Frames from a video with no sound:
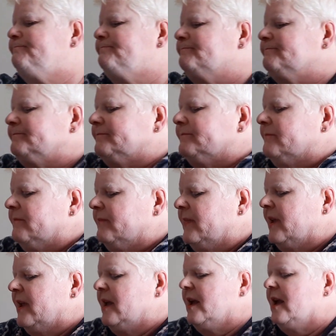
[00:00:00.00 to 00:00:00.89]

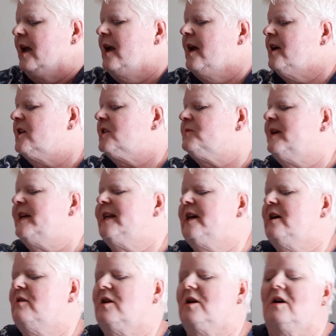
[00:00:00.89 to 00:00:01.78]
Because right now
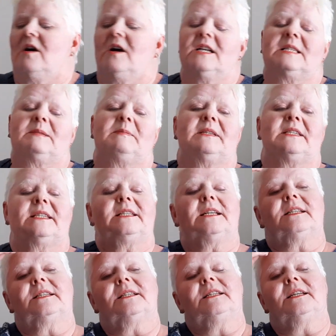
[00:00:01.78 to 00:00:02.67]
our hospice
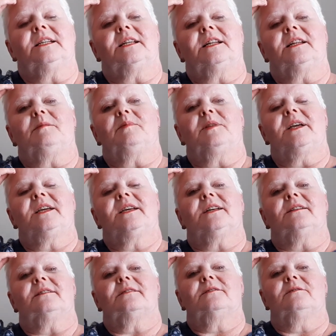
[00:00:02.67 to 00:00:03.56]
doesn't need any
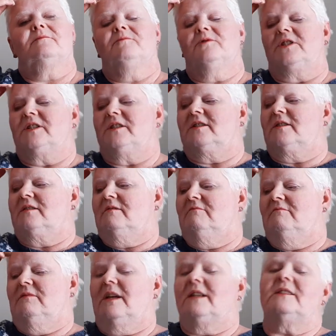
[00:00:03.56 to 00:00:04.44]
blankets, which is,
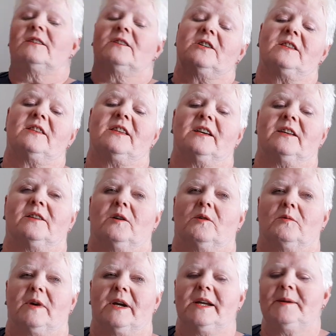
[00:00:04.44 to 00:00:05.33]
that's a good thing though, right?